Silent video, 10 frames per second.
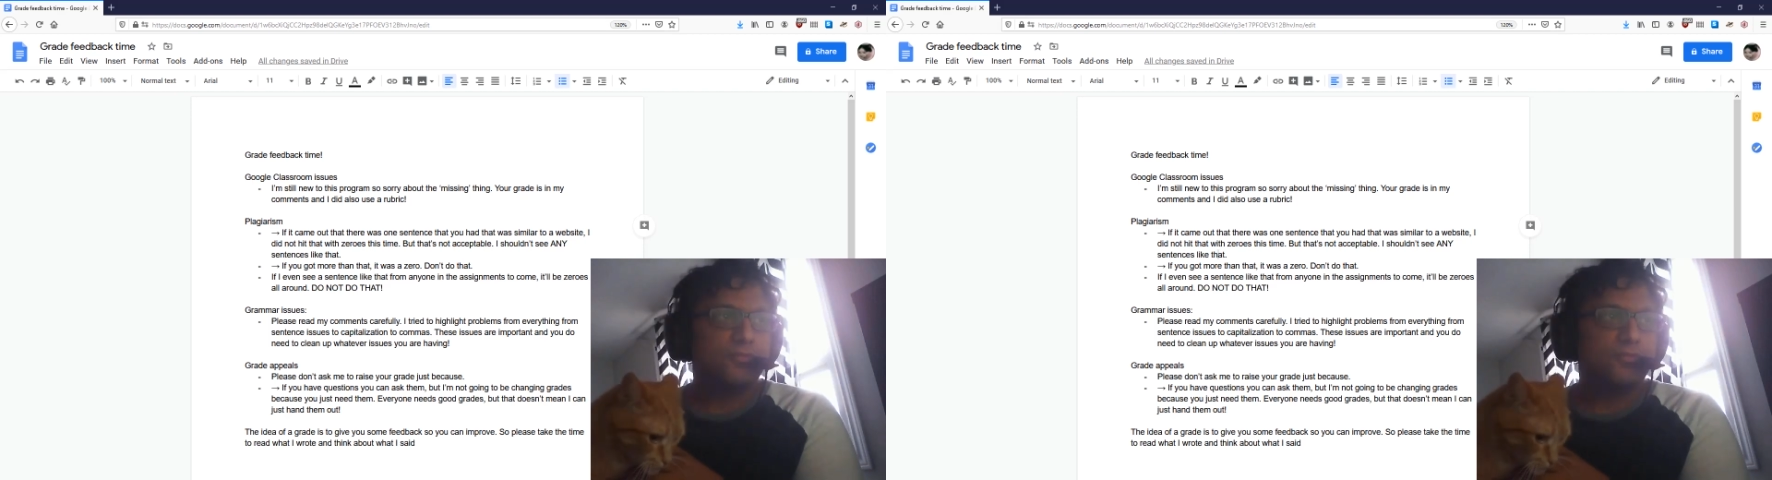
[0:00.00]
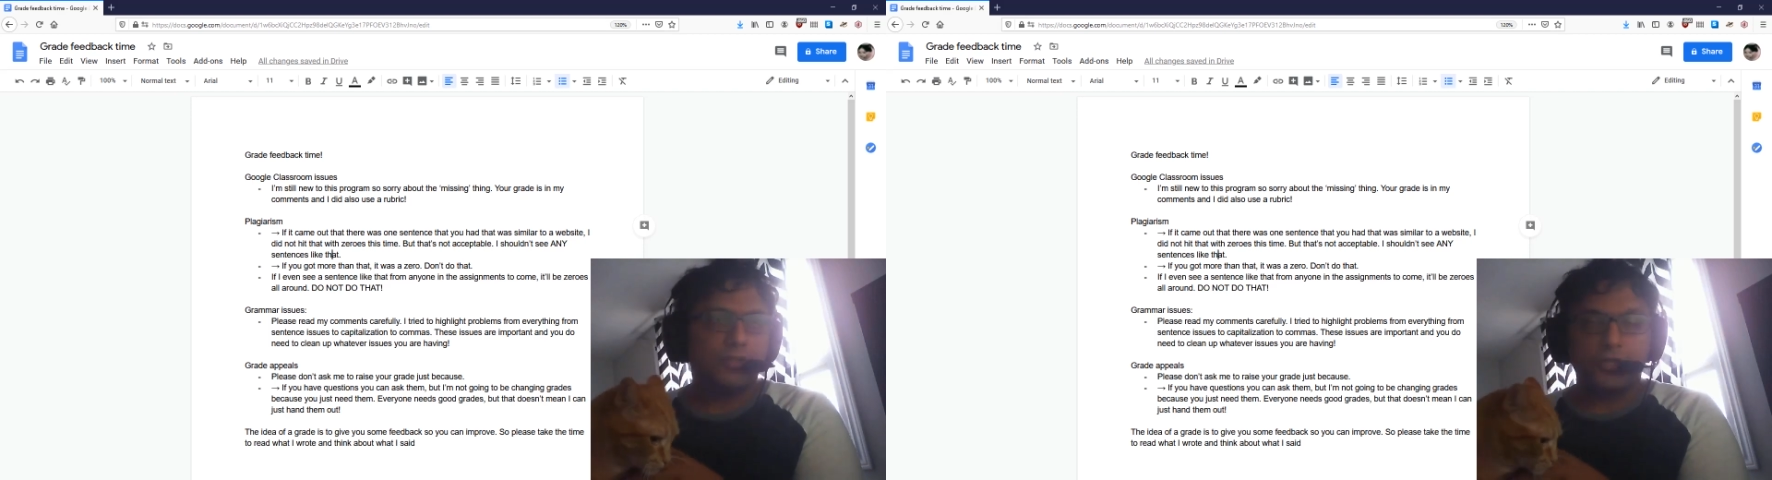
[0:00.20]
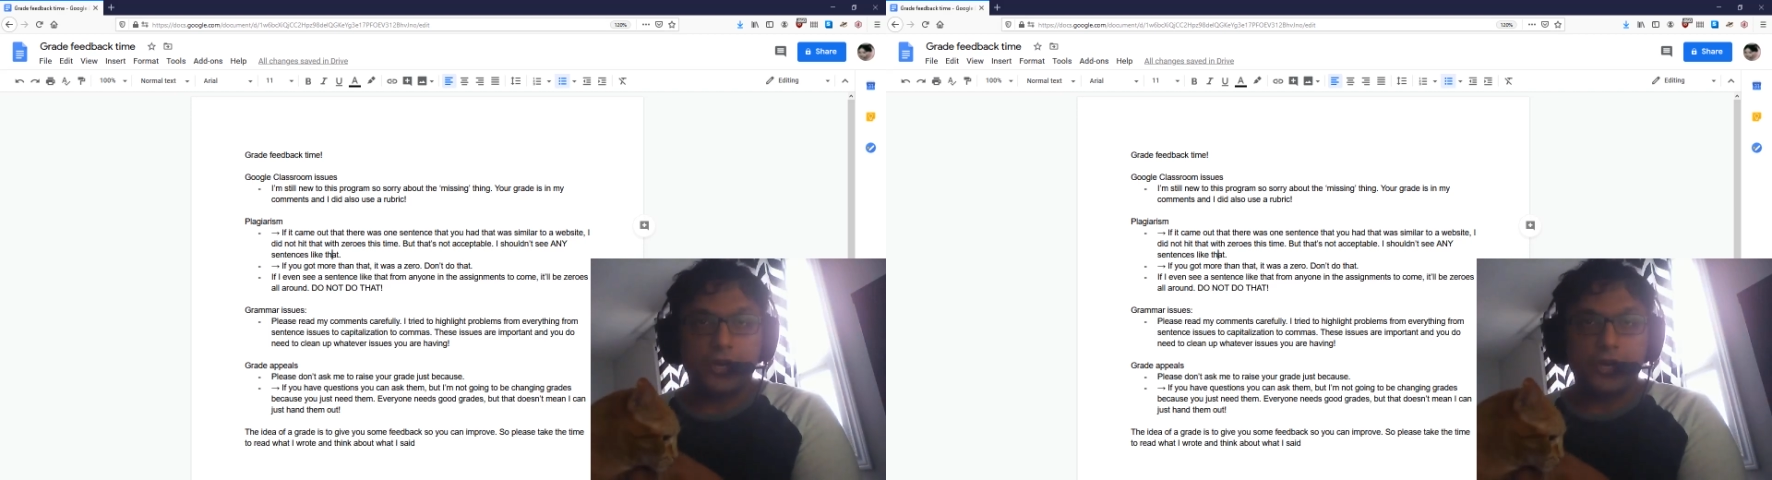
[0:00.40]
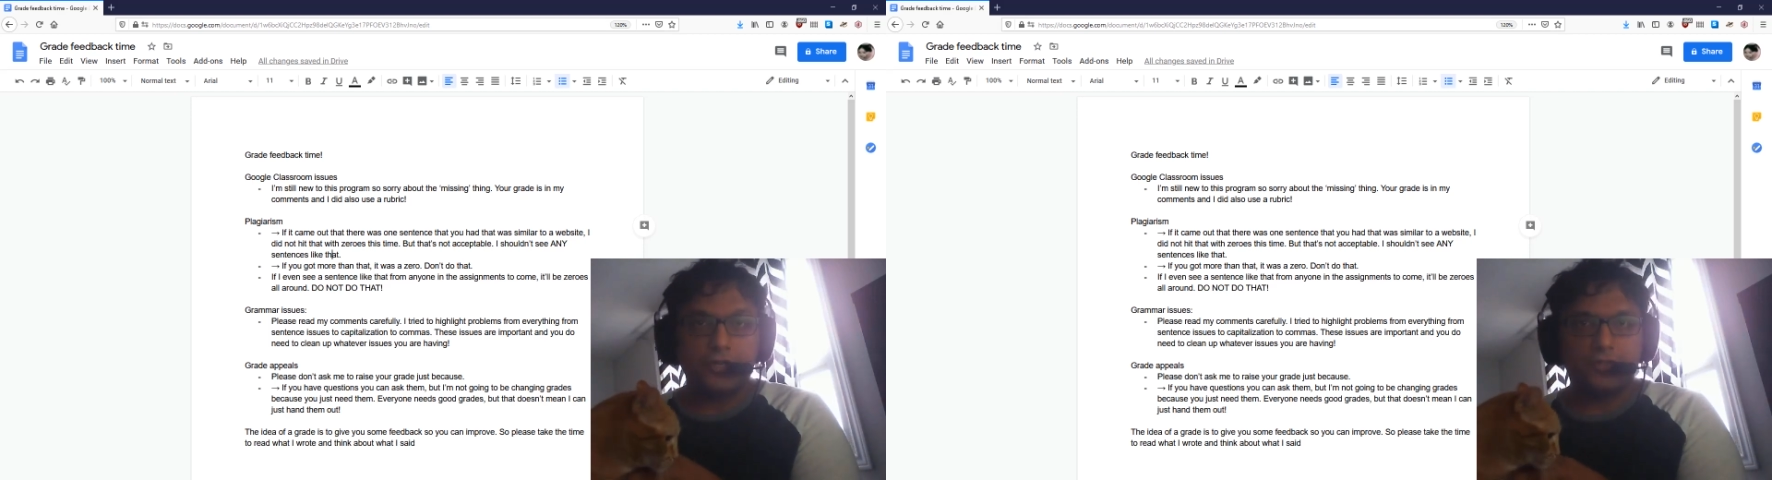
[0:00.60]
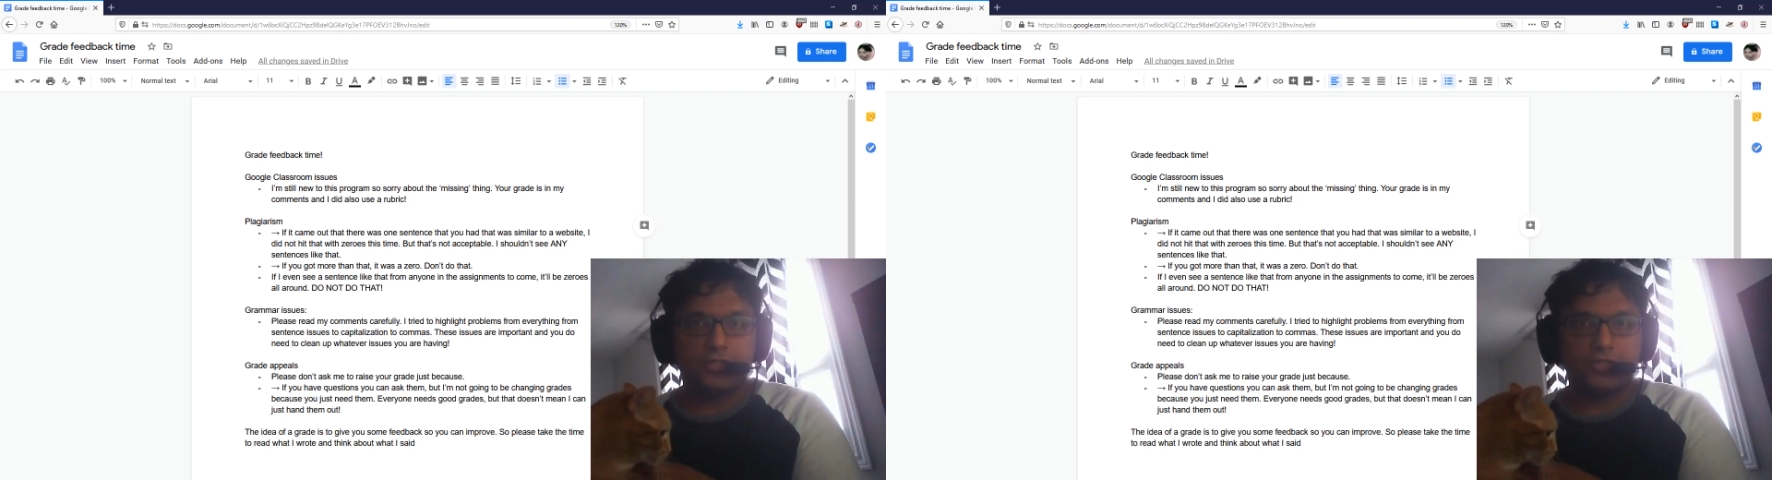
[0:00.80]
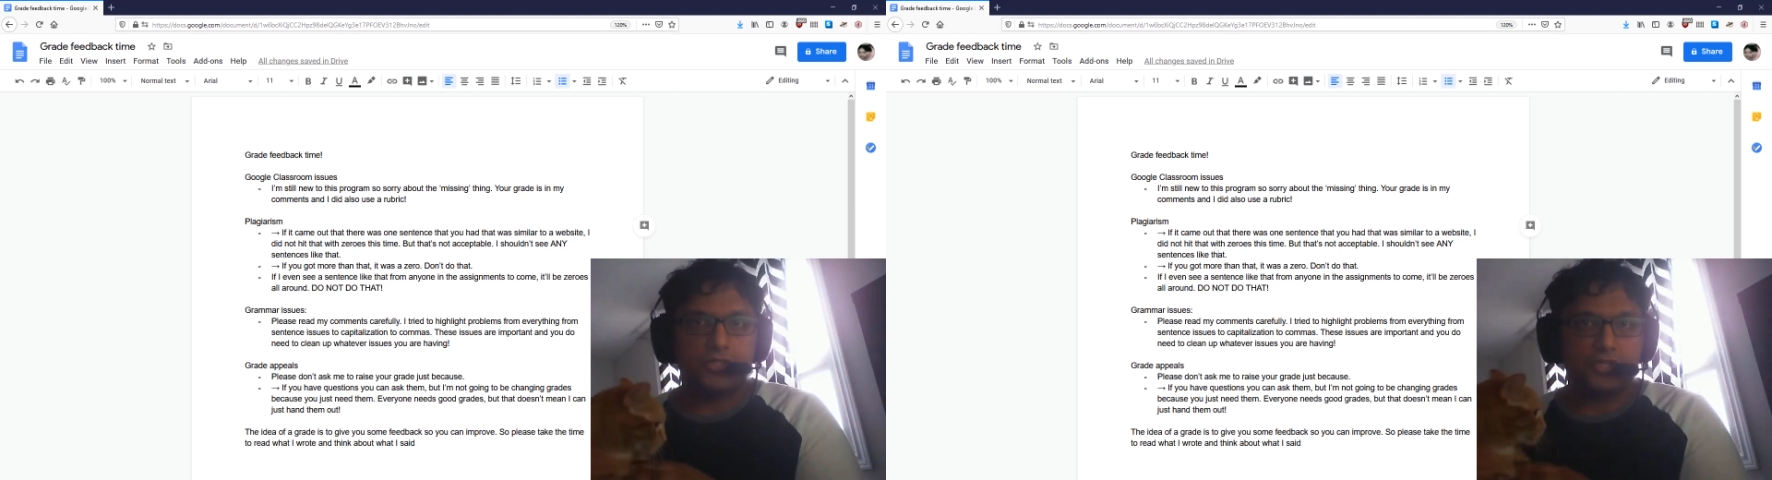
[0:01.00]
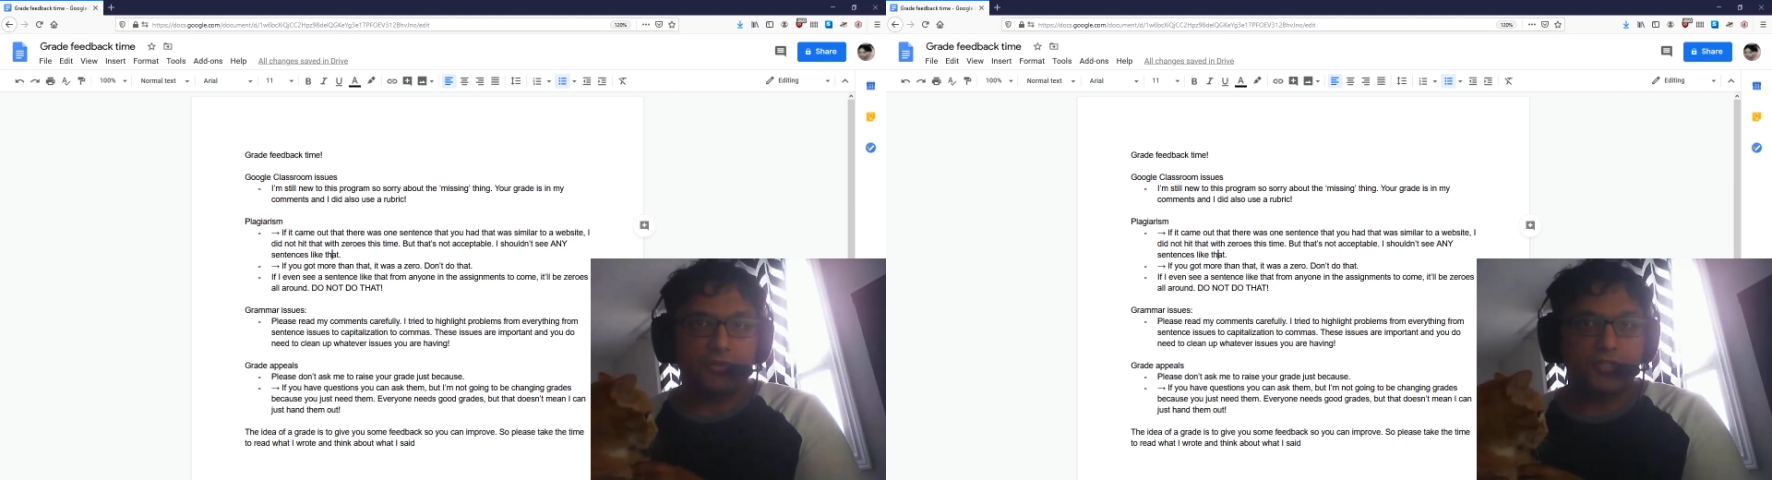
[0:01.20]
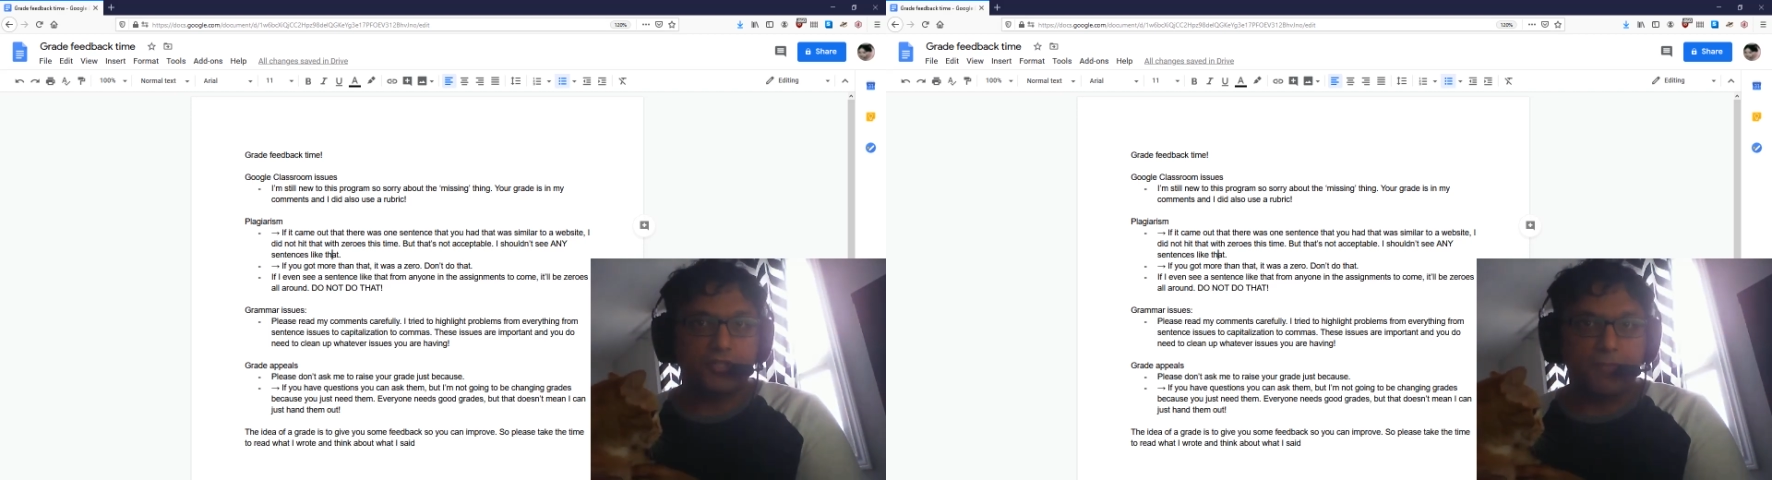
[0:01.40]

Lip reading: Very good. This is a serious